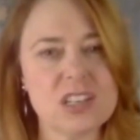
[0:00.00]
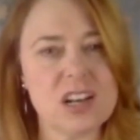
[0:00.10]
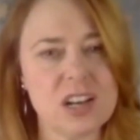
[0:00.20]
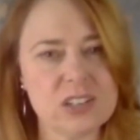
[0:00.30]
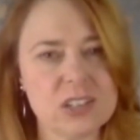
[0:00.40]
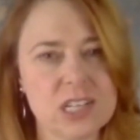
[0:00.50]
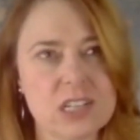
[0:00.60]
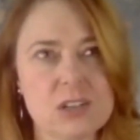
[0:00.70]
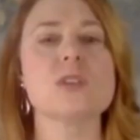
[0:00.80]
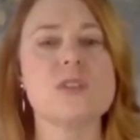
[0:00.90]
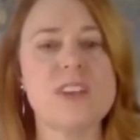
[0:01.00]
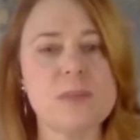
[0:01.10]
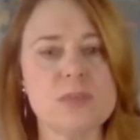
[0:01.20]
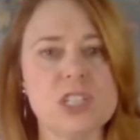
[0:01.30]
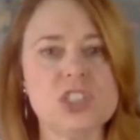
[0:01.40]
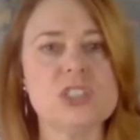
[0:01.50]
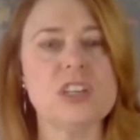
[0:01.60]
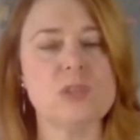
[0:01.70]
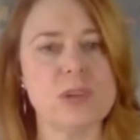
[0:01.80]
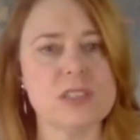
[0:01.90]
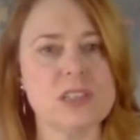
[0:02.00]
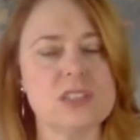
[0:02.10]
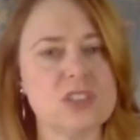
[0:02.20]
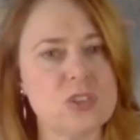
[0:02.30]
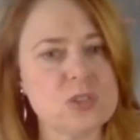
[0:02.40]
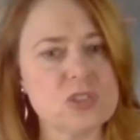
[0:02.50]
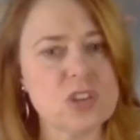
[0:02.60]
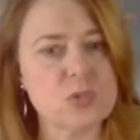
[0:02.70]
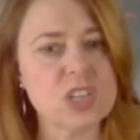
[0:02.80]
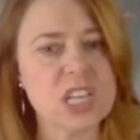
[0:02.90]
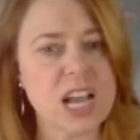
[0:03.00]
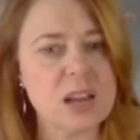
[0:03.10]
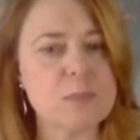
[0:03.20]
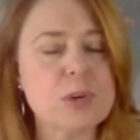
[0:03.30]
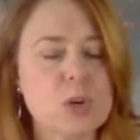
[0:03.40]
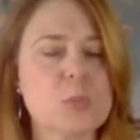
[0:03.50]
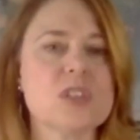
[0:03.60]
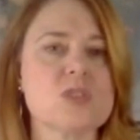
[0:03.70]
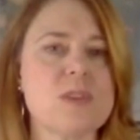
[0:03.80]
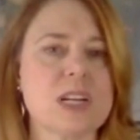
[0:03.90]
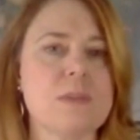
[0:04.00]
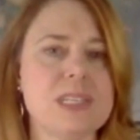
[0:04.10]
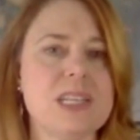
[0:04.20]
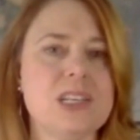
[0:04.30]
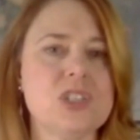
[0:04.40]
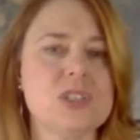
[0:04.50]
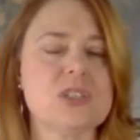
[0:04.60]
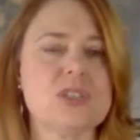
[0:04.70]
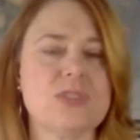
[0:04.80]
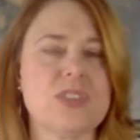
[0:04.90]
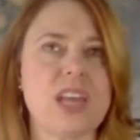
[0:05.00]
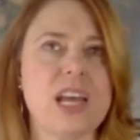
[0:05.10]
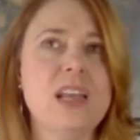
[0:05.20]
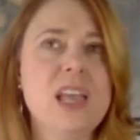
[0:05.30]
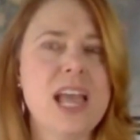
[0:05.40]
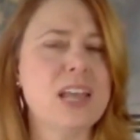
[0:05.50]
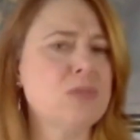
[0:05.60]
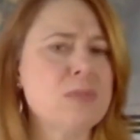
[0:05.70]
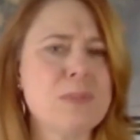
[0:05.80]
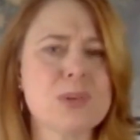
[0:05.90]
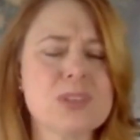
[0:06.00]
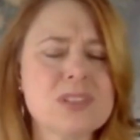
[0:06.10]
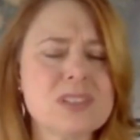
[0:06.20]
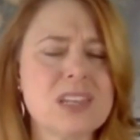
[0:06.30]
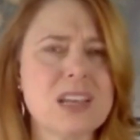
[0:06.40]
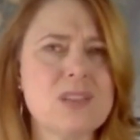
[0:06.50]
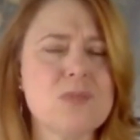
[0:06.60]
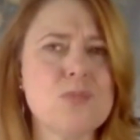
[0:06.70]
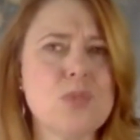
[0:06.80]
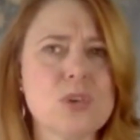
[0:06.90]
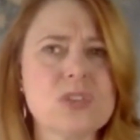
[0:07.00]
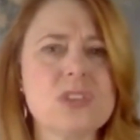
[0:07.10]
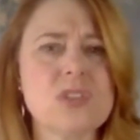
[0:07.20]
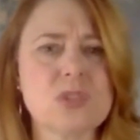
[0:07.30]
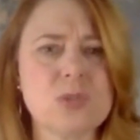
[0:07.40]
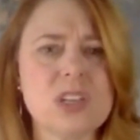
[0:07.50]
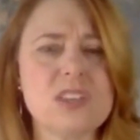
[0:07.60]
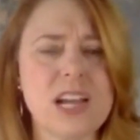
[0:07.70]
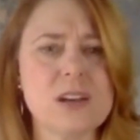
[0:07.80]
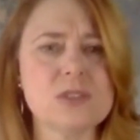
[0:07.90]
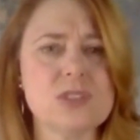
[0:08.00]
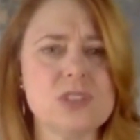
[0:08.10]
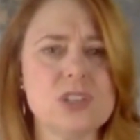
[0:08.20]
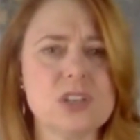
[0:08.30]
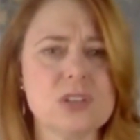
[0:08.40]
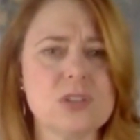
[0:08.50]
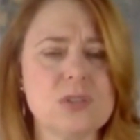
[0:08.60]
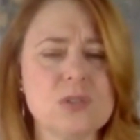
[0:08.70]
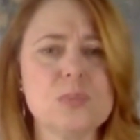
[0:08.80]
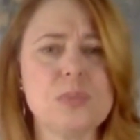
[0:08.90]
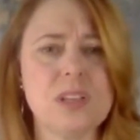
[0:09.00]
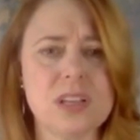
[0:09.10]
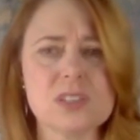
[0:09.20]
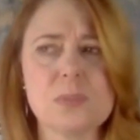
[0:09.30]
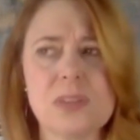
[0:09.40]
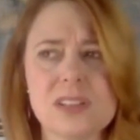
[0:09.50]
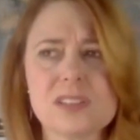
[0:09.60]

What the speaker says: and honor it, there's a vibration and a resonance, and there's really on purpose recommendations for that. And remember, this is a more than 3,000-year-old plus